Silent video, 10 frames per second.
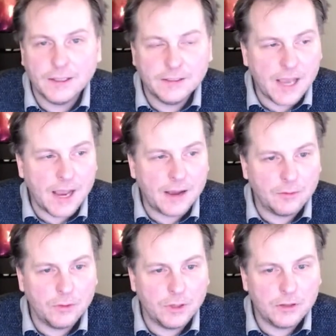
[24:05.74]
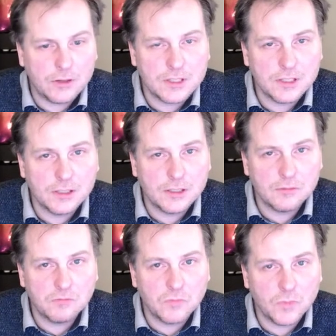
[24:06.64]
Yeah, it doesn't
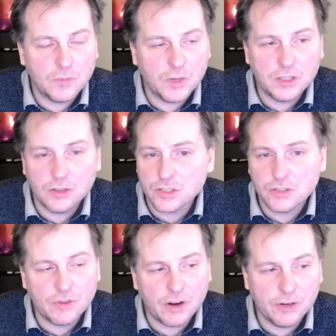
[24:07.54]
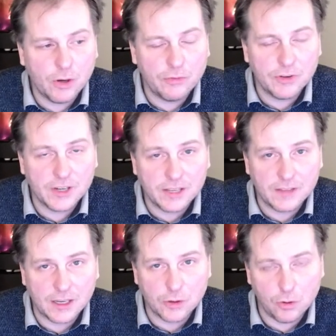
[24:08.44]
very often get
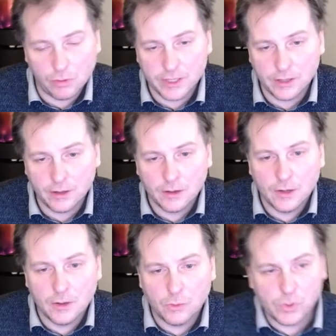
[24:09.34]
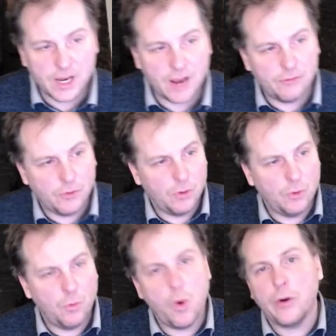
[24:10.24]
that cold here. We have
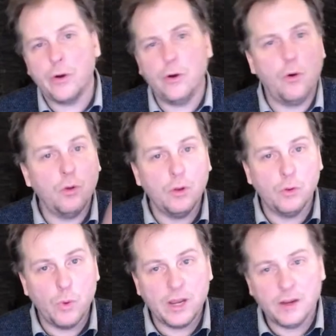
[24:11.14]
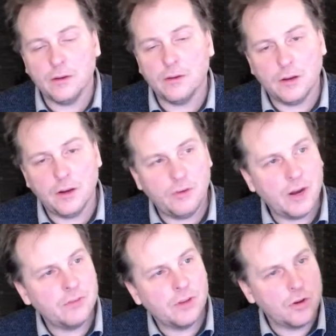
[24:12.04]
water all the way
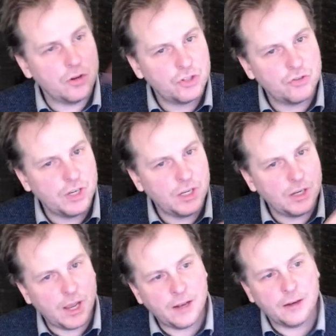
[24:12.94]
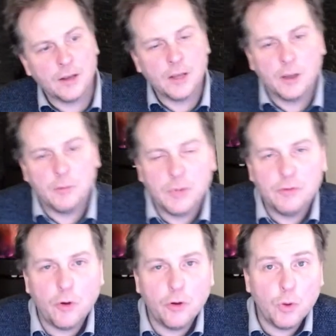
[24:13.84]
around the country, and
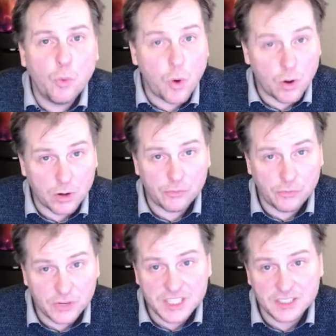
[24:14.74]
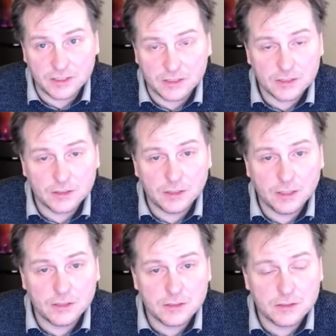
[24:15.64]
before the water freezes,
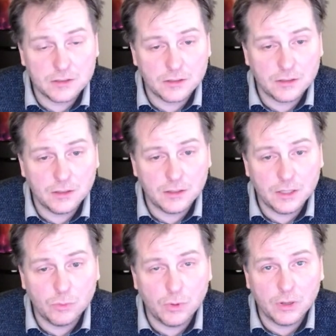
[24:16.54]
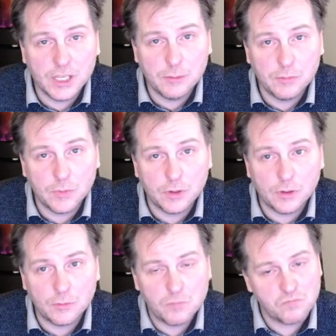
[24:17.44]
it will keep
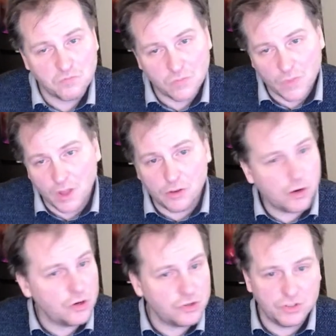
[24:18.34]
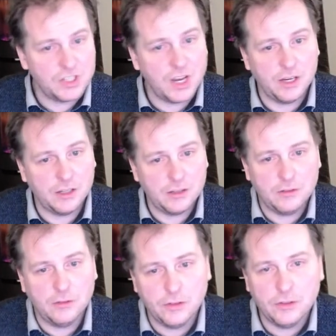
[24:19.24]
the countryside
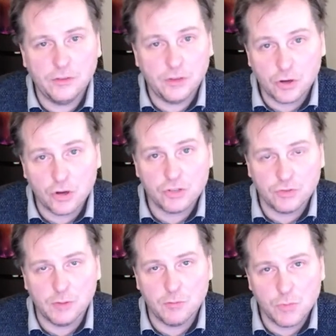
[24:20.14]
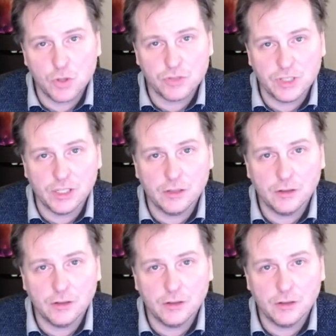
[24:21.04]
or the country mostly